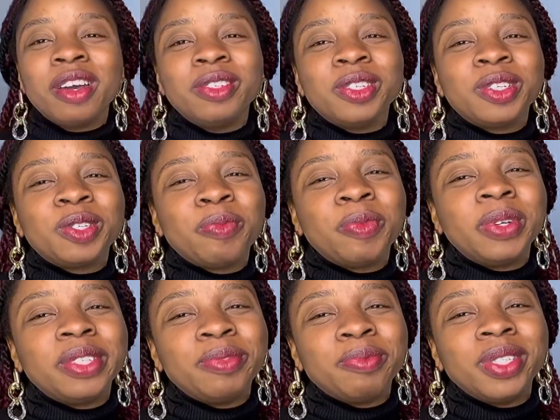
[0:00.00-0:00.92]
just
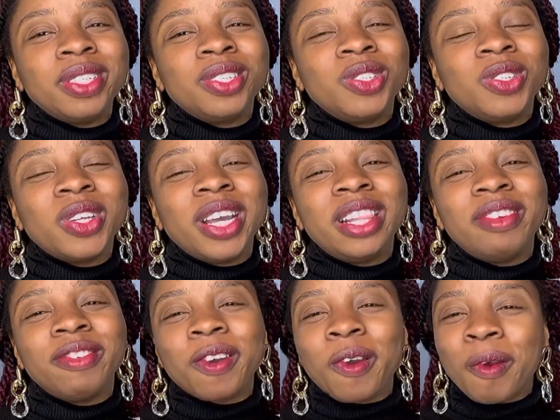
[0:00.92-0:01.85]
support the ministry and
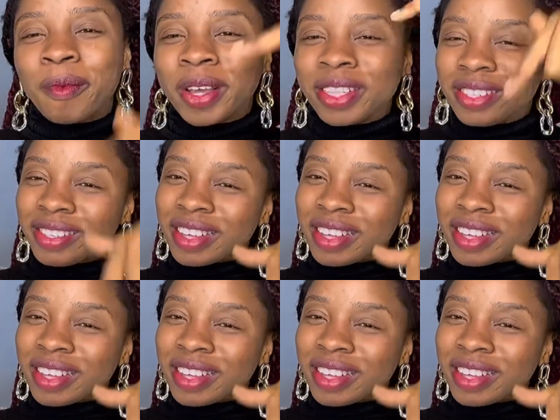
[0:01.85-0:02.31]
leave a comment